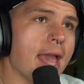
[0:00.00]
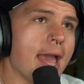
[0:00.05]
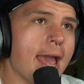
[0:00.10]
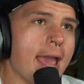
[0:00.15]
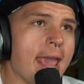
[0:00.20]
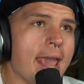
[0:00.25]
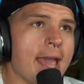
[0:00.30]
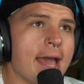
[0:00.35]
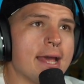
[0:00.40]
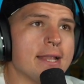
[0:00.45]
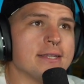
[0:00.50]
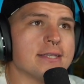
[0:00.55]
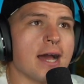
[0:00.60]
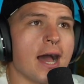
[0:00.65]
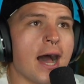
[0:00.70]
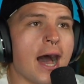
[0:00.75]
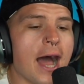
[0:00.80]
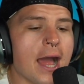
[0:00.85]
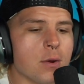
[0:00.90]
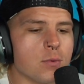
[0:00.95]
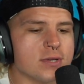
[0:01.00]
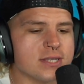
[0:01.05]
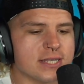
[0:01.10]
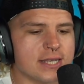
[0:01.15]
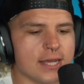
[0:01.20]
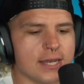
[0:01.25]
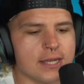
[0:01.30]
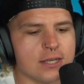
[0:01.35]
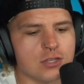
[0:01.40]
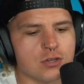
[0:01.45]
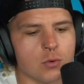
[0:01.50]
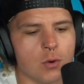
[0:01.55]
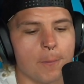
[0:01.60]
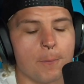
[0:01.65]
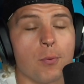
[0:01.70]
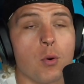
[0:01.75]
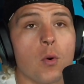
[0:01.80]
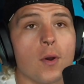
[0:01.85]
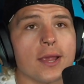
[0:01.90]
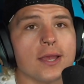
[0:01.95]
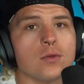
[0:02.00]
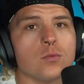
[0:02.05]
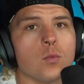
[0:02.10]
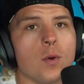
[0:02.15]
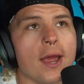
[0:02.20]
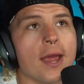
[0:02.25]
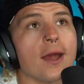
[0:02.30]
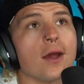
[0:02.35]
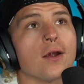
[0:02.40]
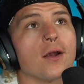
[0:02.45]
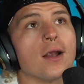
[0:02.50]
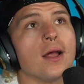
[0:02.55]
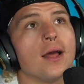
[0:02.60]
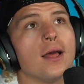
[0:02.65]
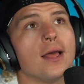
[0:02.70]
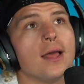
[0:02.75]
And I was getting to a point where